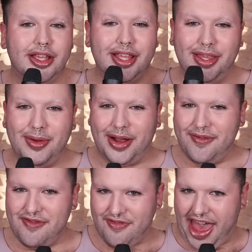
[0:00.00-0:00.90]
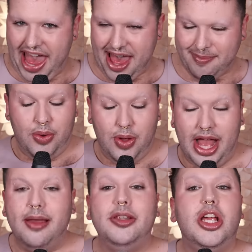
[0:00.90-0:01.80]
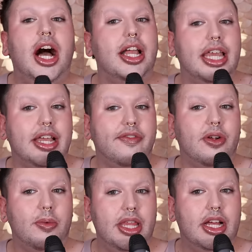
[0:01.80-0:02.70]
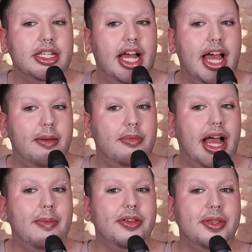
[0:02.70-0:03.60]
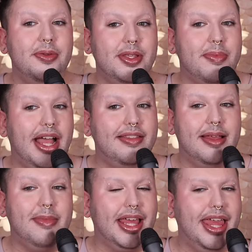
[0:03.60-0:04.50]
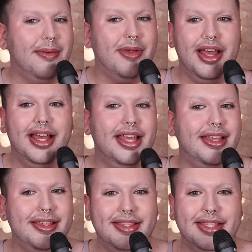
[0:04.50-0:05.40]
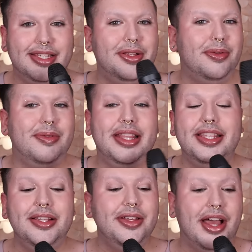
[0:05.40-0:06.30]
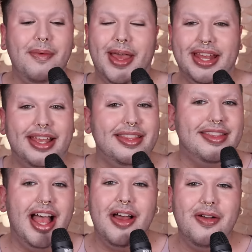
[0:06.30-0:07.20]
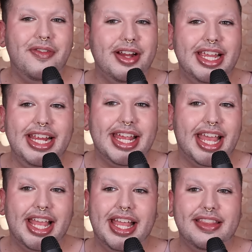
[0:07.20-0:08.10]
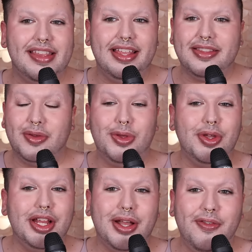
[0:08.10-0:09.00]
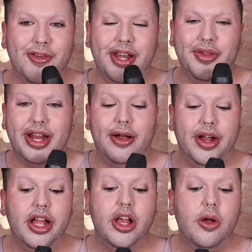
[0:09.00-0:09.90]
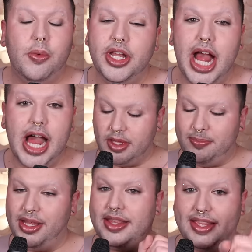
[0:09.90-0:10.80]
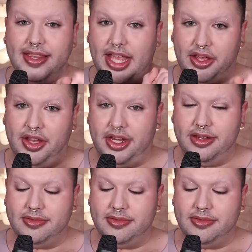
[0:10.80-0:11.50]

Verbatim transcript: You are fab. I've been talking for a really long time. I'm also surprised that my camera is still it's still going. It's not overheating. It says you could go for another hour. We're not, but it says I could.